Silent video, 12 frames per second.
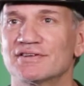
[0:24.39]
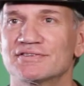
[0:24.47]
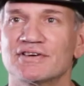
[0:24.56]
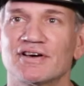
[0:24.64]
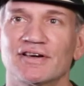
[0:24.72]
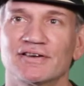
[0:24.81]

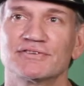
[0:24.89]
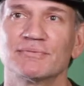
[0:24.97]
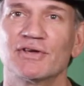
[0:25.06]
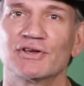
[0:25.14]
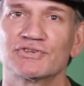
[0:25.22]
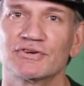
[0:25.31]
designed to
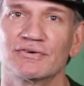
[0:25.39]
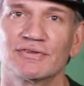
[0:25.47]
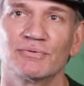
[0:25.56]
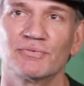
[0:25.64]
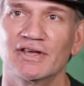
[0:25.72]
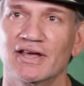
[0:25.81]
make sure
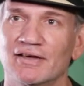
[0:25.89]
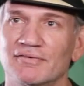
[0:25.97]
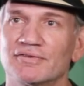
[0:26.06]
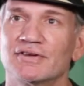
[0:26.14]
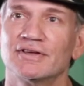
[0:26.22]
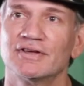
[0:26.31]
that we
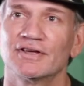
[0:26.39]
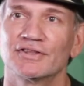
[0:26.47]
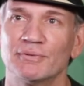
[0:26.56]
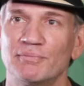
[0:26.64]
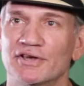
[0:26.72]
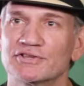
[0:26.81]
have
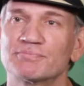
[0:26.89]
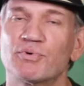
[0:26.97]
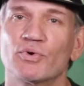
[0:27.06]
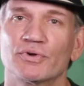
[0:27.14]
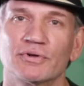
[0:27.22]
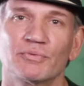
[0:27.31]
the best
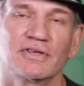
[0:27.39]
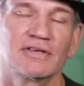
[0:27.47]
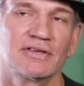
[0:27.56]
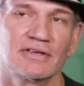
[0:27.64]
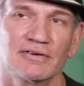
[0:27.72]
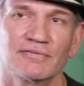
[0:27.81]
pour that we
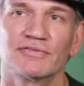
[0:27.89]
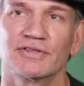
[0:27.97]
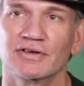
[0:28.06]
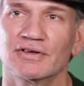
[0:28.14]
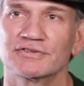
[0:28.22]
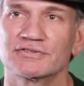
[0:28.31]
can give the
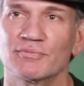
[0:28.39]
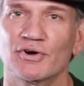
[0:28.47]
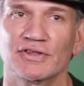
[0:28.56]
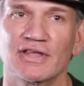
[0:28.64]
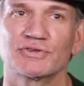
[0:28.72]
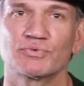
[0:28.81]
customer,
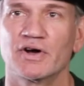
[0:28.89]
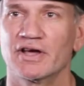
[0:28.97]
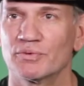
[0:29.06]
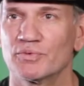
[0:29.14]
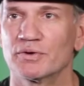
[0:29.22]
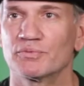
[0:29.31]
and that's why
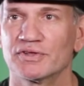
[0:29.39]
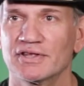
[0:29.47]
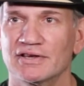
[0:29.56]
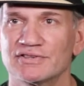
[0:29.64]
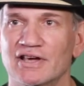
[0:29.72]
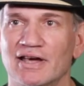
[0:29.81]
I went with
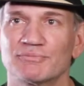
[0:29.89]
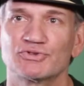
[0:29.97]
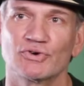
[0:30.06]
a tap